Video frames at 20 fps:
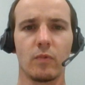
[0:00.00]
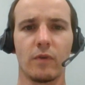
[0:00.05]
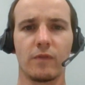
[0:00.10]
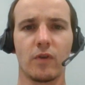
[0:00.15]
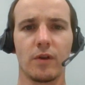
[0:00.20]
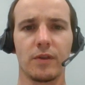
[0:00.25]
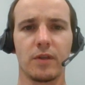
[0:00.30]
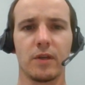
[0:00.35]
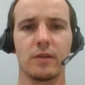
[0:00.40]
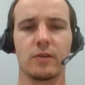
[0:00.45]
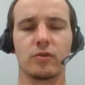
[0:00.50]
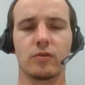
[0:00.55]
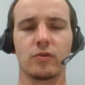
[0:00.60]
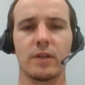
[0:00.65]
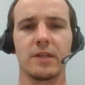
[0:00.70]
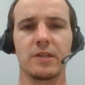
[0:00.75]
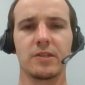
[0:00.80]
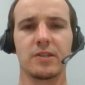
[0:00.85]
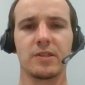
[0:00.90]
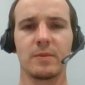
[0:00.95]
We've got the
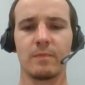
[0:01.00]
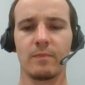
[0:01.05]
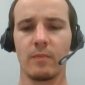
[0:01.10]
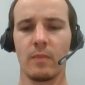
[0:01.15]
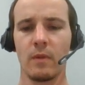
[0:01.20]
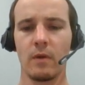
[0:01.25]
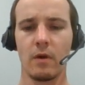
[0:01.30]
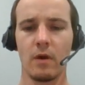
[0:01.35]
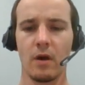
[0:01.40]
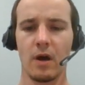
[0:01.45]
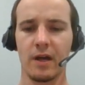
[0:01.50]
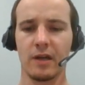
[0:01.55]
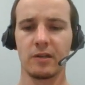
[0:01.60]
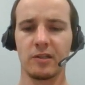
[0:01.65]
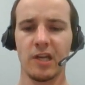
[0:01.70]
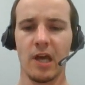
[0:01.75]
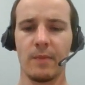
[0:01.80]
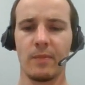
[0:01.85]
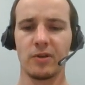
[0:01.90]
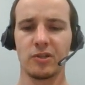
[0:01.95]
address. I can
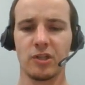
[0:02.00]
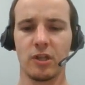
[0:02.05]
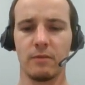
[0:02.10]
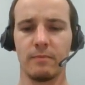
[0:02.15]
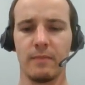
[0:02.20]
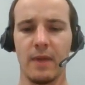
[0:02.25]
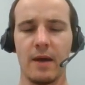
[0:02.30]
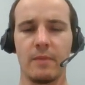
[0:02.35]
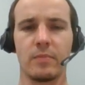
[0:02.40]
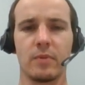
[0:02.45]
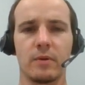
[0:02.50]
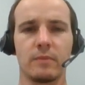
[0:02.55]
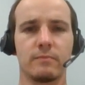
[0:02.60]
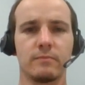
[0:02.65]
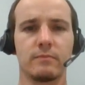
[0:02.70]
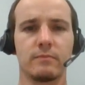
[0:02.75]
tap into the map.